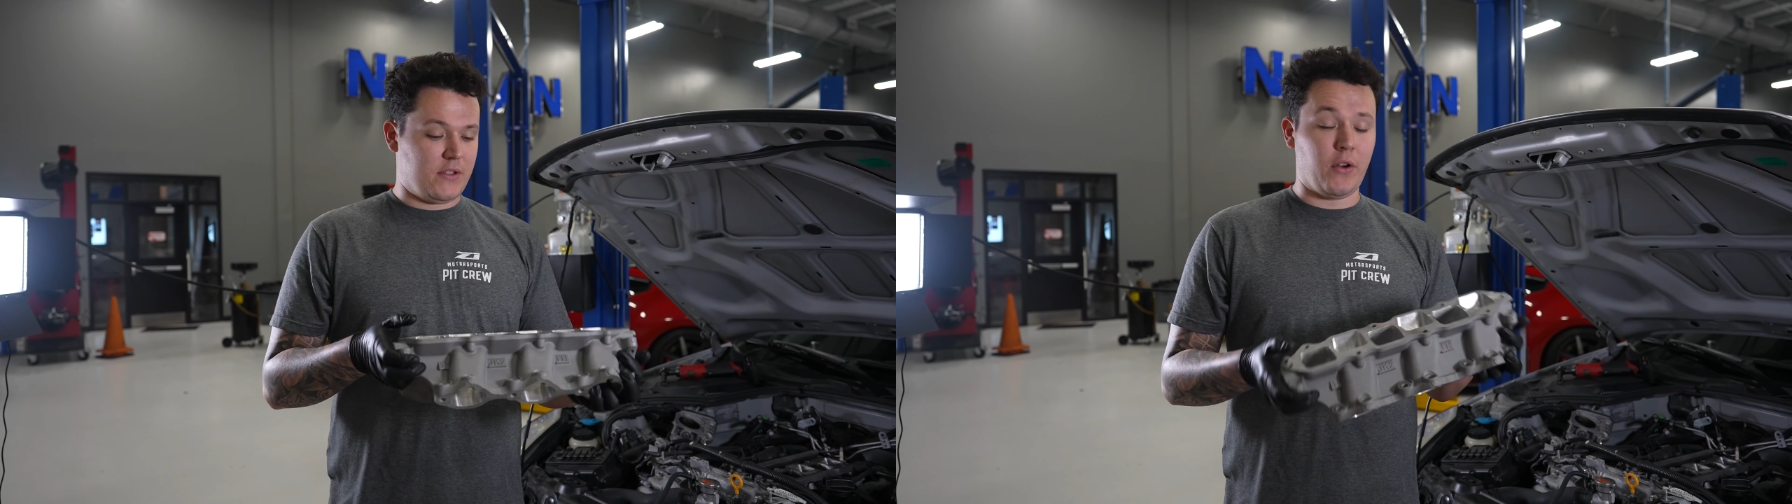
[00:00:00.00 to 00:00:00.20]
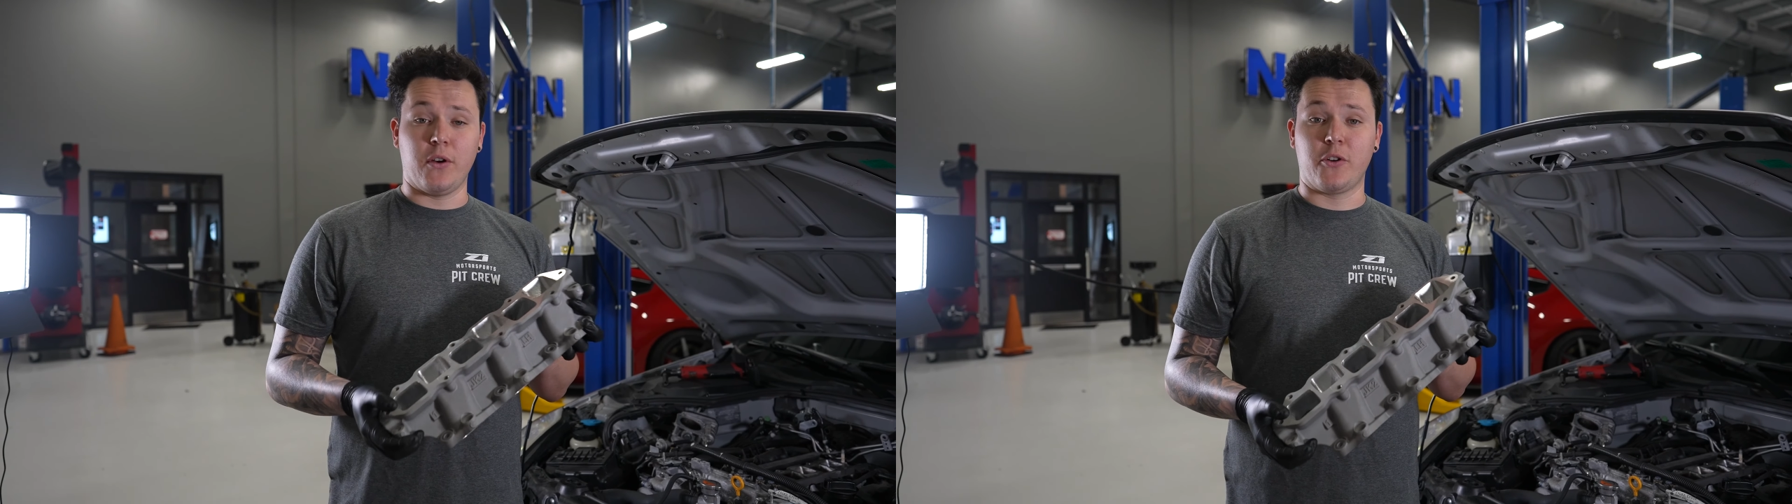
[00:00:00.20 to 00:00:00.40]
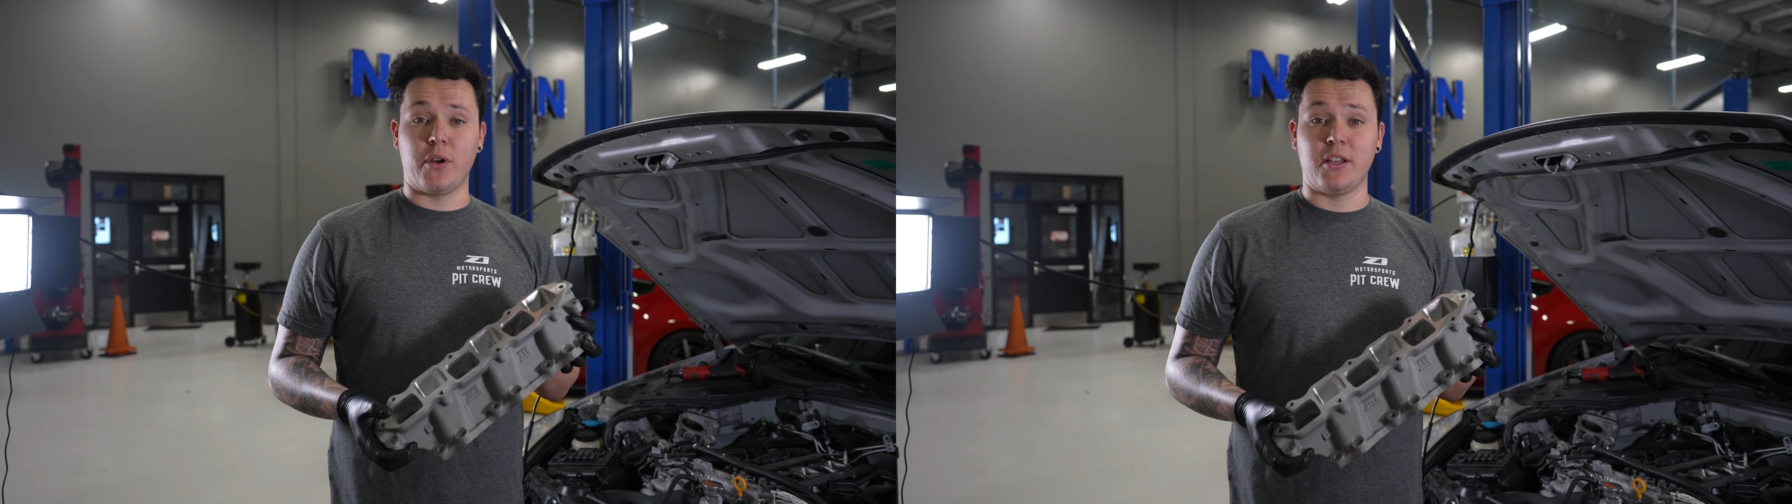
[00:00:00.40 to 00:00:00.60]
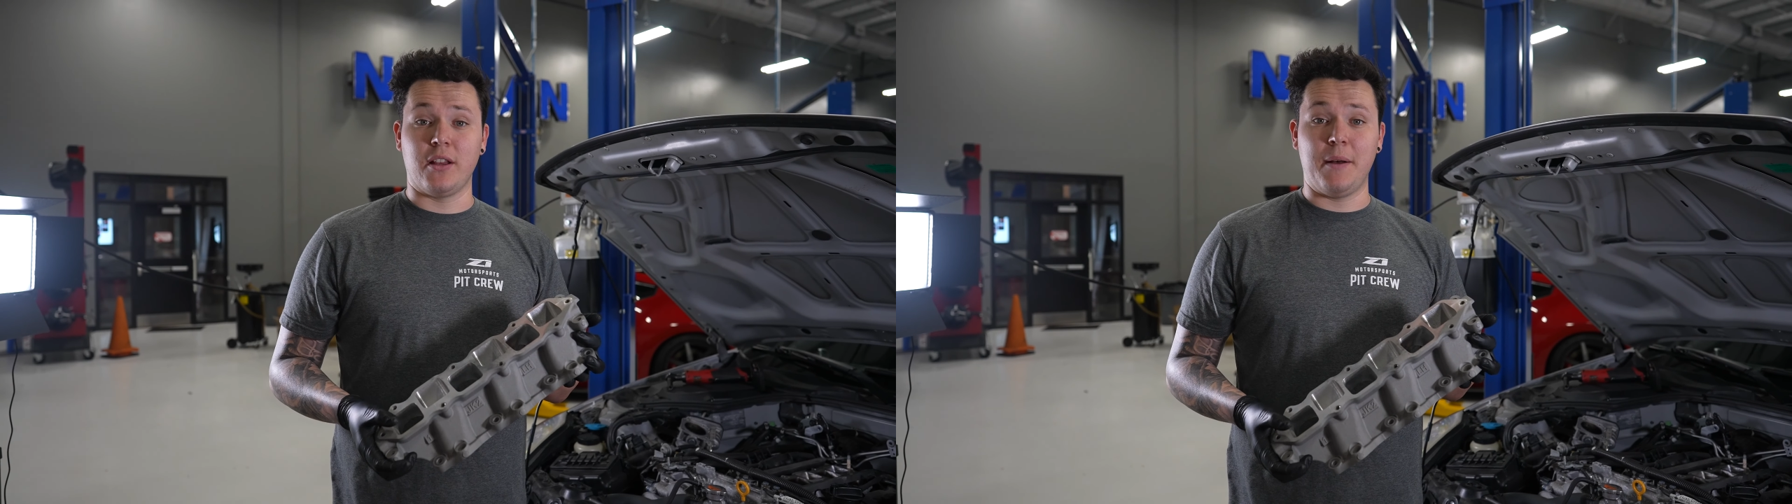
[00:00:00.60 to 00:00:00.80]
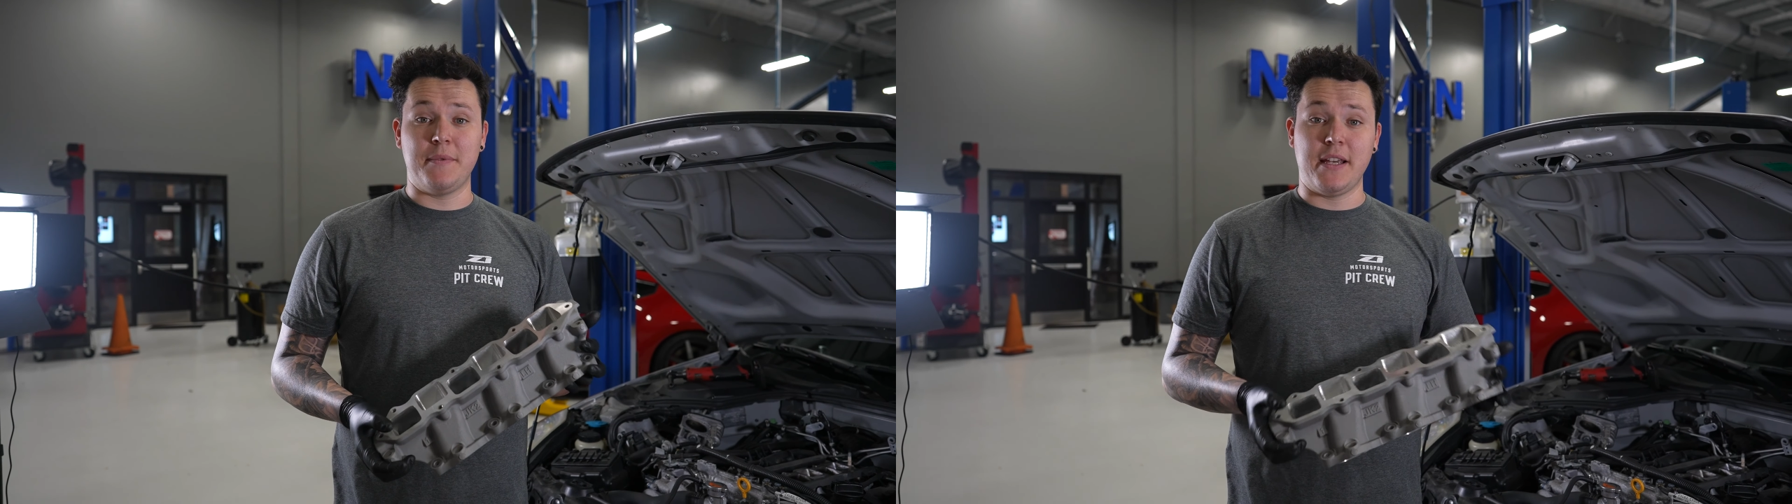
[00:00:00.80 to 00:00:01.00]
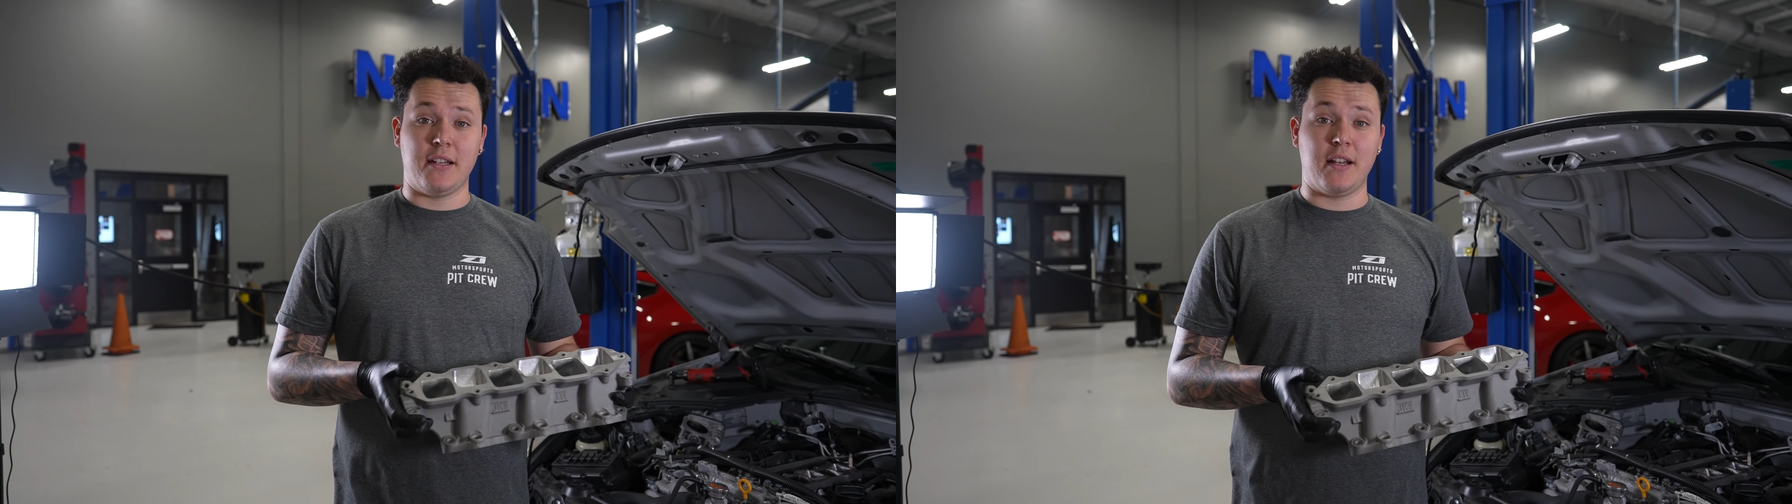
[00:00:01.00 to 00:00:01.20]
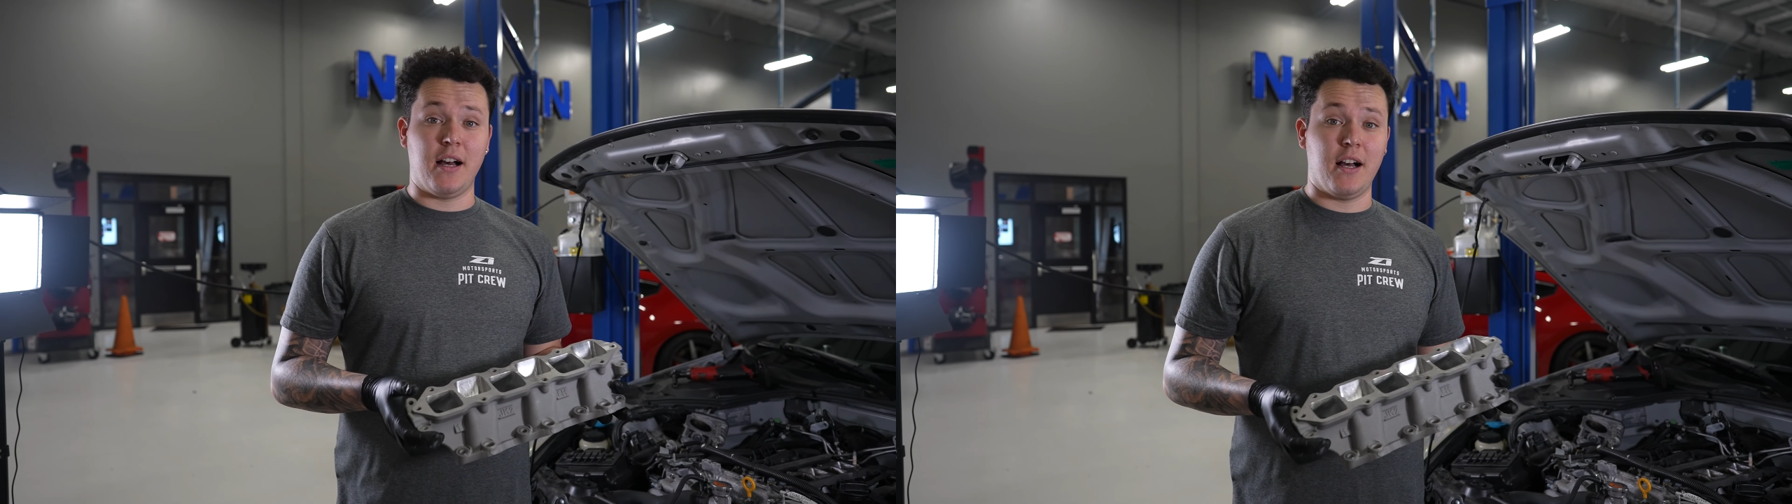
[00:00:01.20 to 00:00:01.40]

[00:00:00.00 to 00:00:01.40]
So a quick little update.